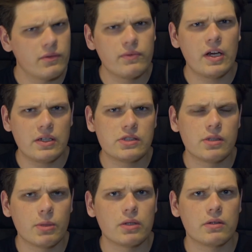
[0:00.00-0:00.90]
very
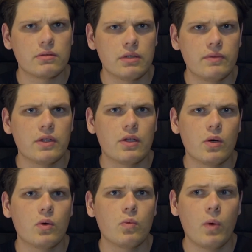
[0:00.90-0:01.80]
similar, even
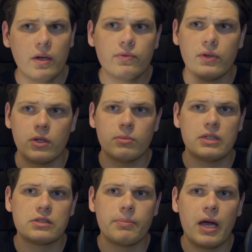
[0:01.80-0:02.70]
though one film
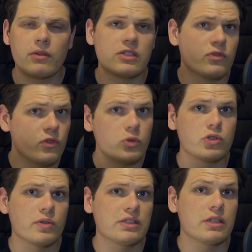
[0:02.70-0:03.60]
is about this
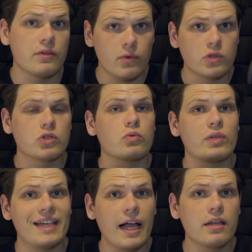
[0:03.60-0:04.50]
futuristic virtual
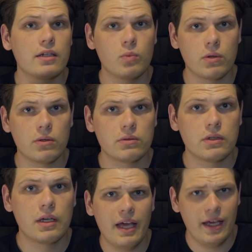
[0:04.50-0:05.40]
reality world,
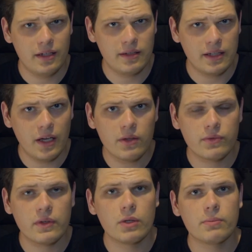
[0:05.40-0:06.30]
and the other
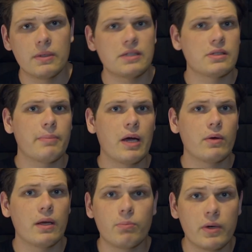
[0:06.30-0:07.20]
film is
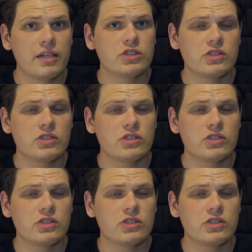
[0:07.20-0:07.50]
about a British